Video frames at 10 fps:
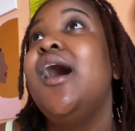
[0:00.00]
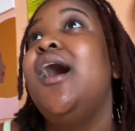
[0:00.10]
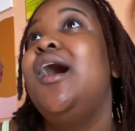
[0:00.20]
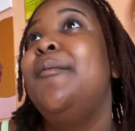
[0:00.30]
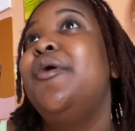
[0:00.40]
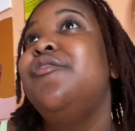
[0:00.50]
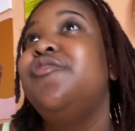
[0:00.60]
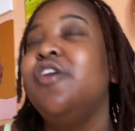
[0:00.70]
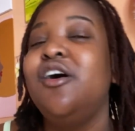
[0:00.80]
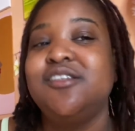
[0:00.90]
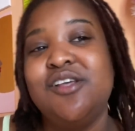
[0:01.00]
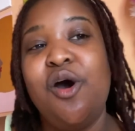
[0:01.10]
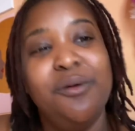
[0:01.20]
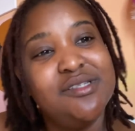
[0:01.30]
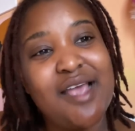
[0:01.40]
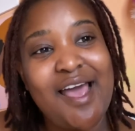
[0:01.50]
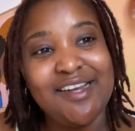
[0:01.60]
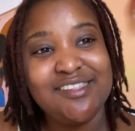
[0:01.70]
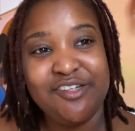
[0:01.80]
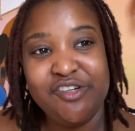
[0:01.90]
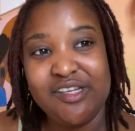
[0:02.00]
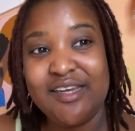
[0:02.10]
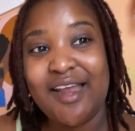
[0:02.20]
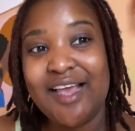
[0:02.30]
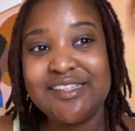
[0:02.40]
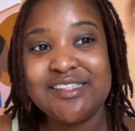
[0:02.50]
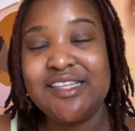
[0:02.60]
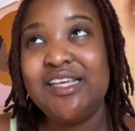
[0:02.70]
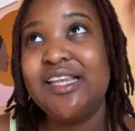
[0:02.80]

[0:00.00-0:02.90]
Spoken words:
Her vlogs are always edited really nicely.